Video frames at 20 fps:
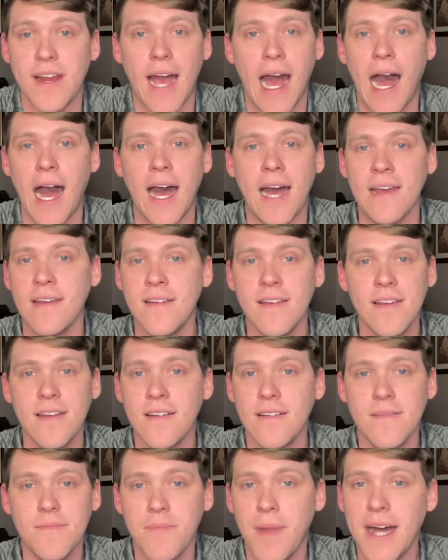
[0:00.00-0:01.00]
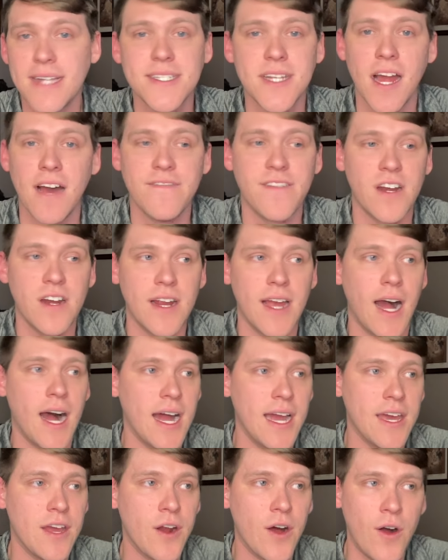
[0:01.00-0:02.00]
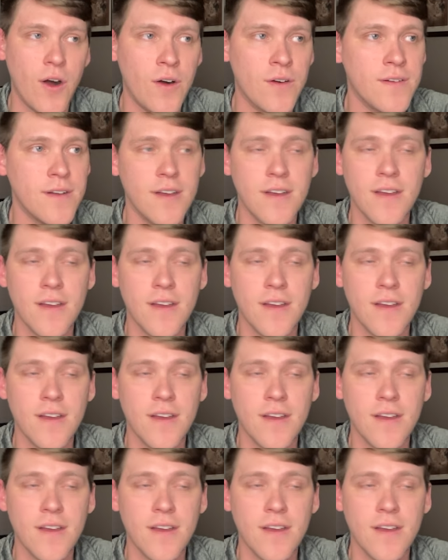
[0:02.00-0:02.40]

high at all.